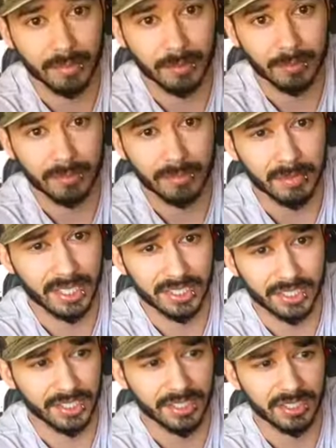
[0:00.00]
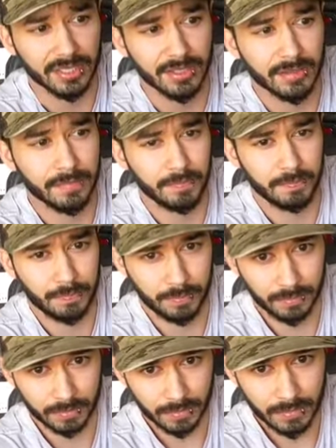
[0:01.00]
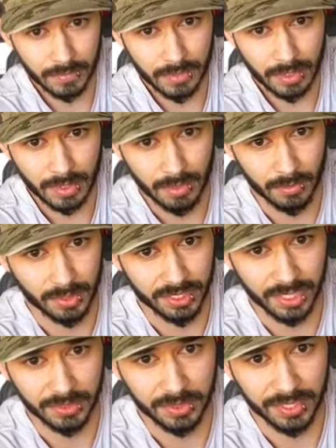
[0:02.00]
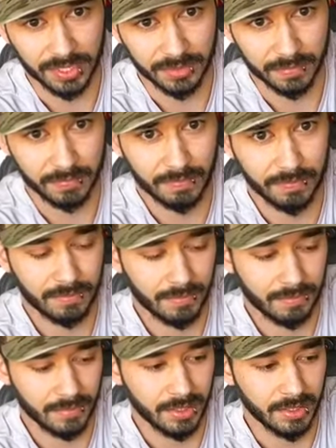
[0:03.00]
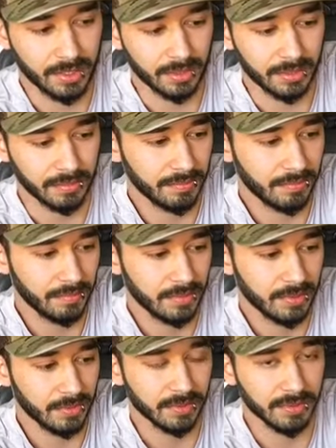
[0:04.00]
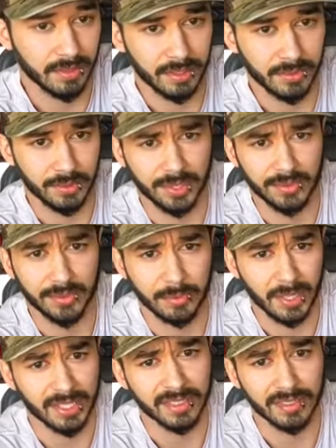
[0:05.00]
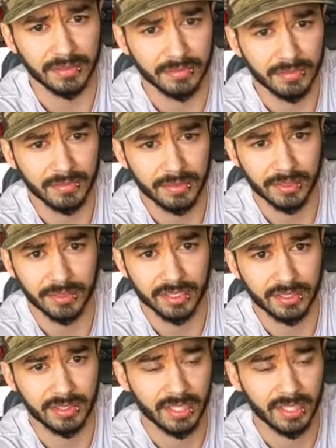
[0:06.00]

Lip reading: purple and black jigs, which I would get, you know, it would get repetitive. So this